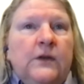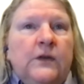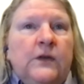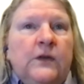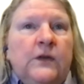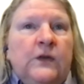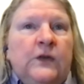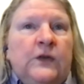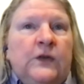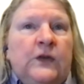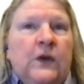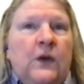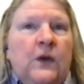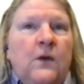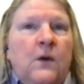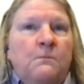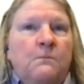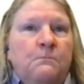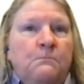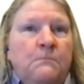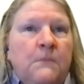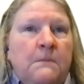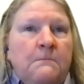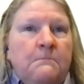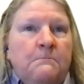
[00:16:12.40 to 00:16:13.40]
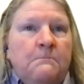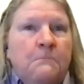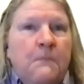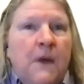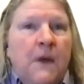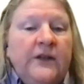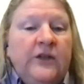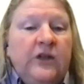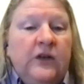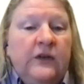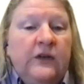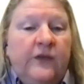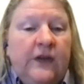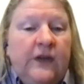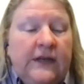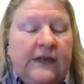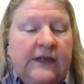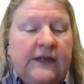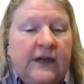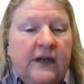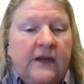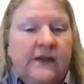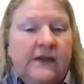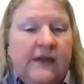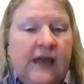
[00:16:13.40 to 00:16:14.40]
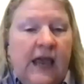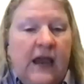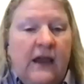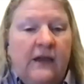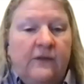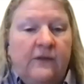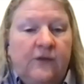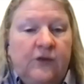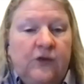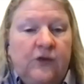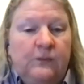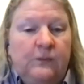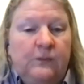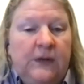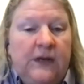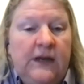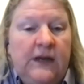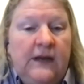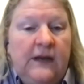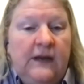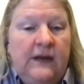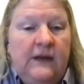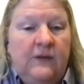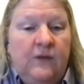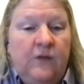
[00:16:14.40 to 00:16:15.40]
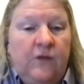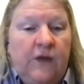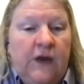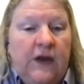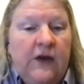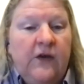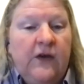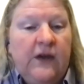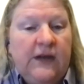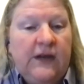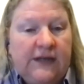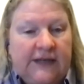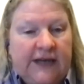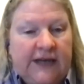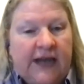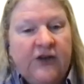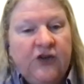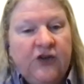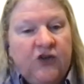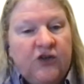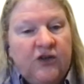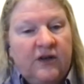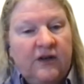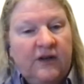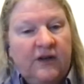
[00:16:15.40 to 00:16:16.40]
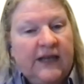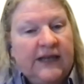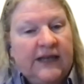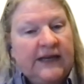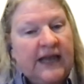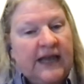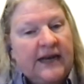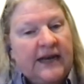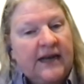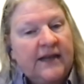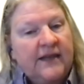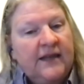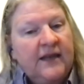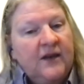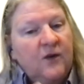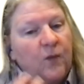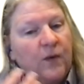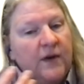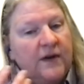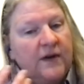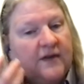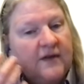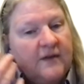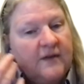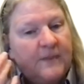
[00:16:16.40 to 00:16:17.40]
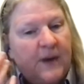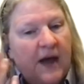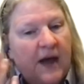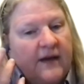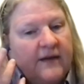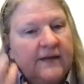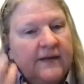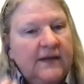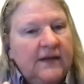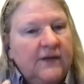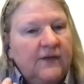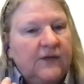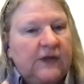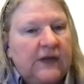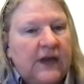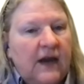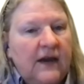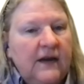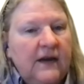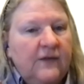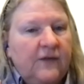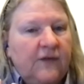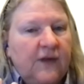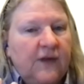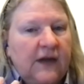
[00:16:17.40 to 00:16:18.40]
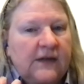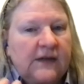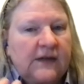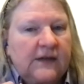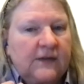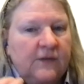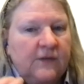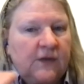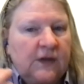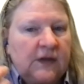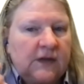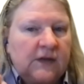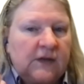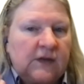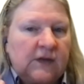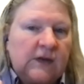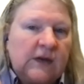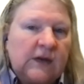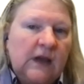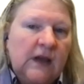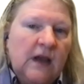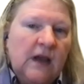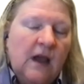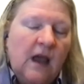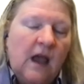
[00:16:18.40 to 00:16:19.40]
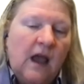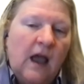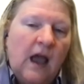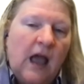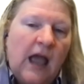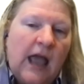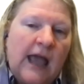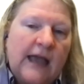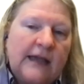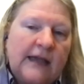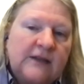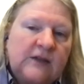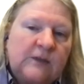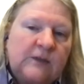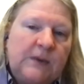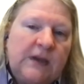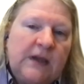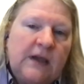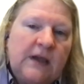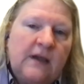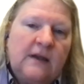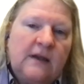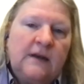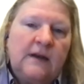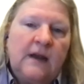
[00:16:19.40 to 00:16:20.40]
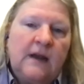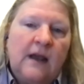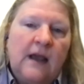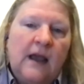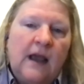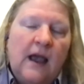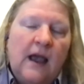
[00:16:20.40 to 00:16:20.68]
so much of it does have to be very intentional. And I think one of the positive side effects of this has been